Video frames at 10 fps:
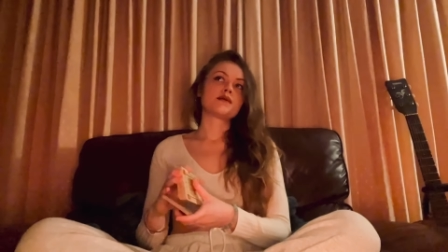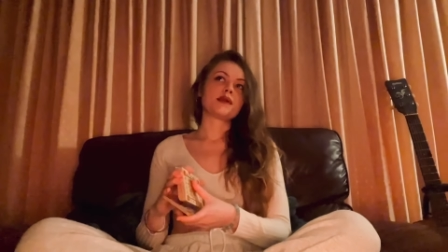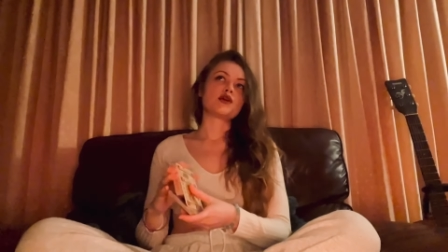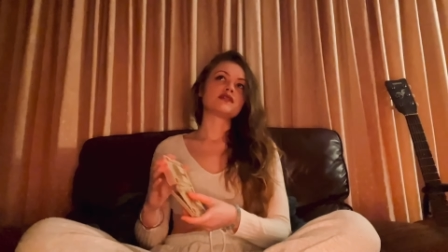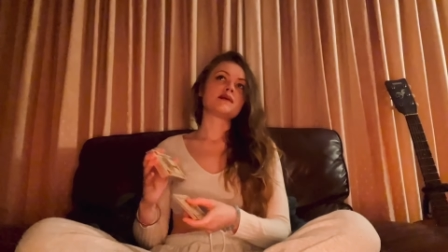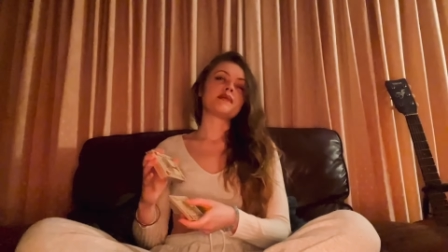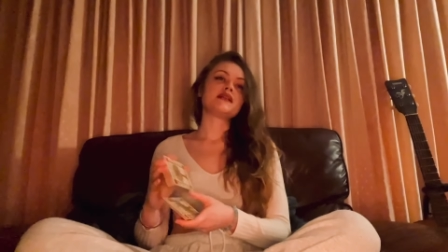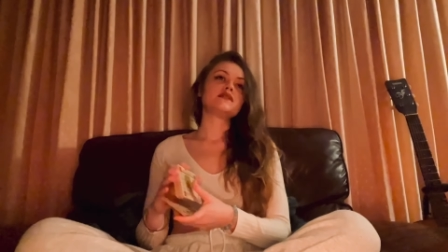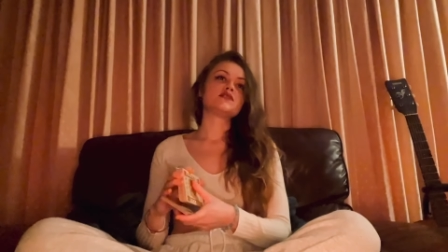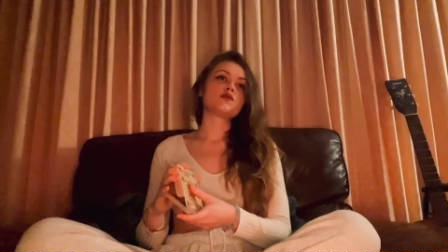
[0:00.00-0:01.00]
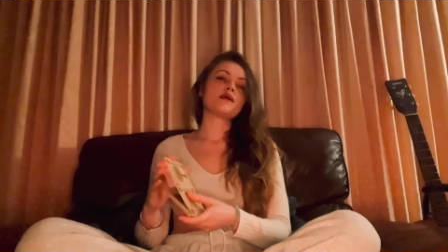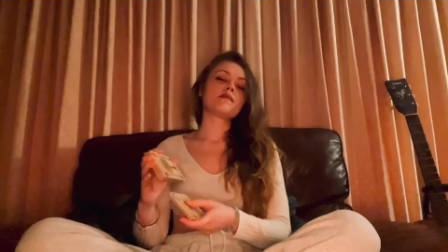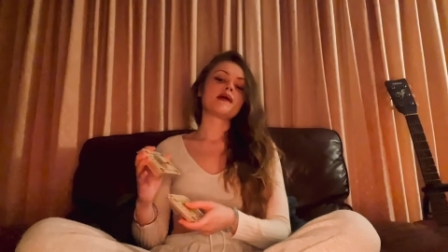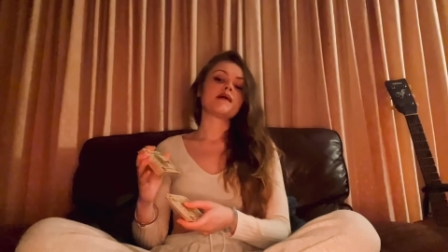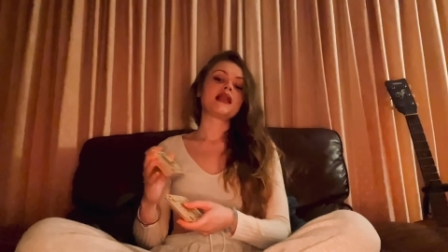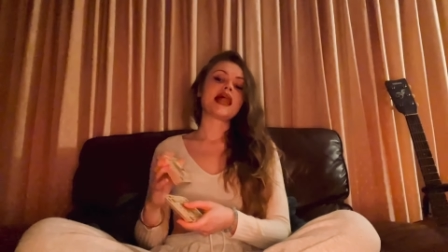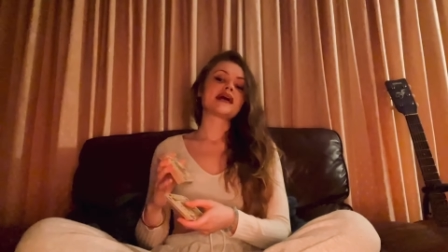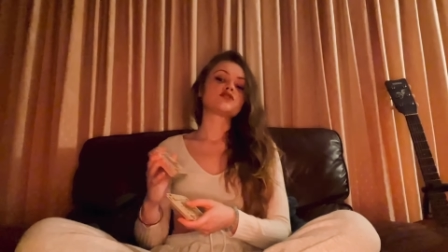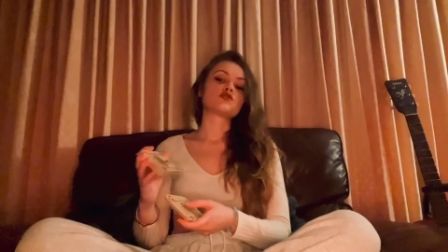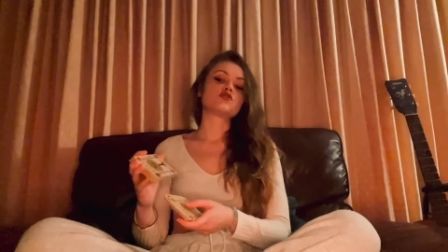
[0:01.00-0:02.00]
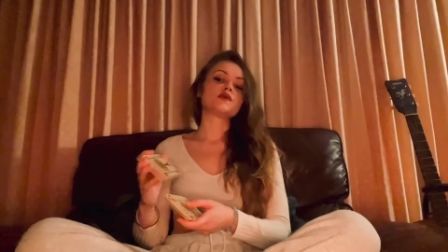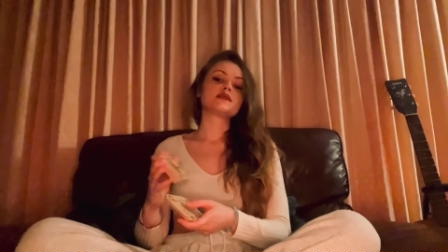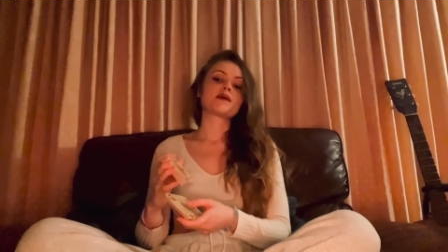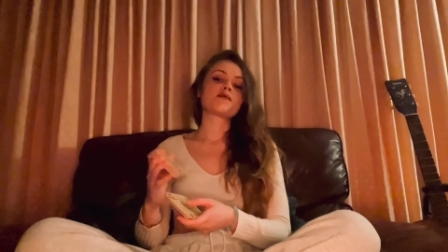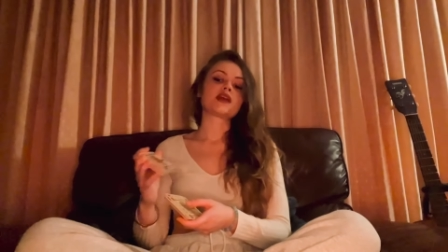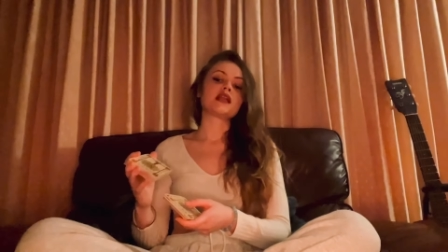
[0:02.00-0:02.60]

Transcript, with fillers: because it means doing less or doing something